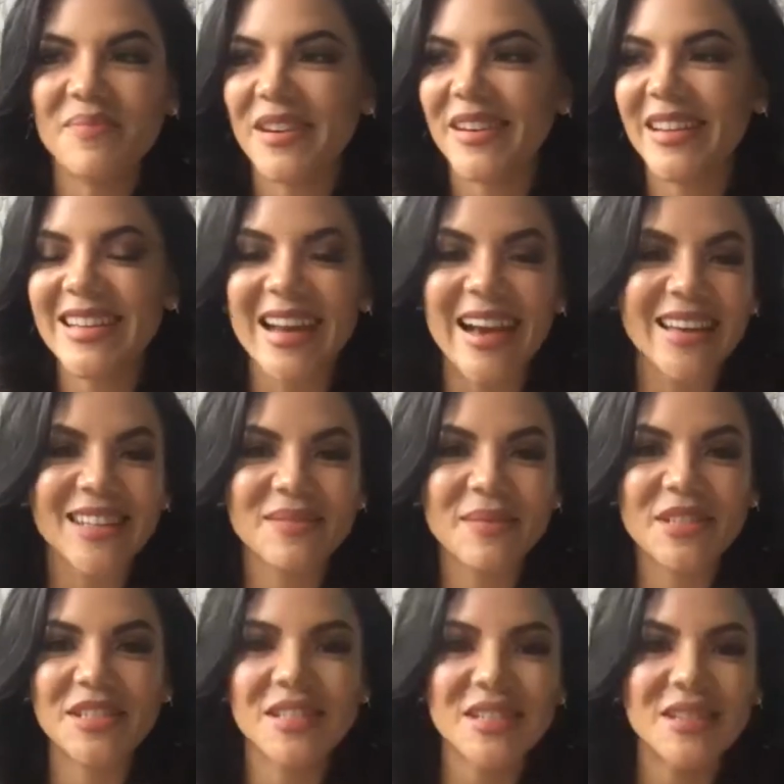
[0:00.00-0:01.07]
nice
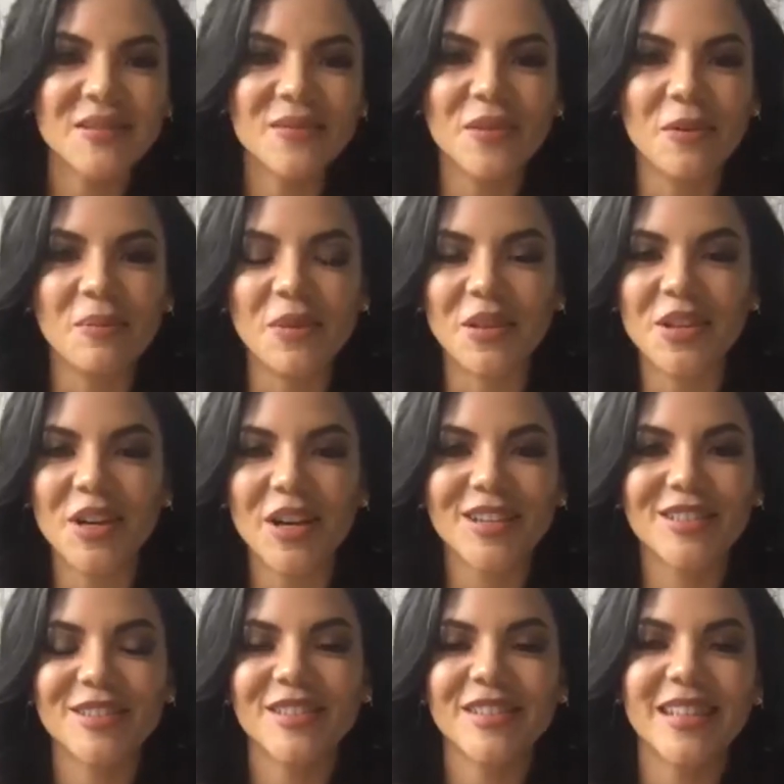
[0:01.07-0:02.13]
machines for production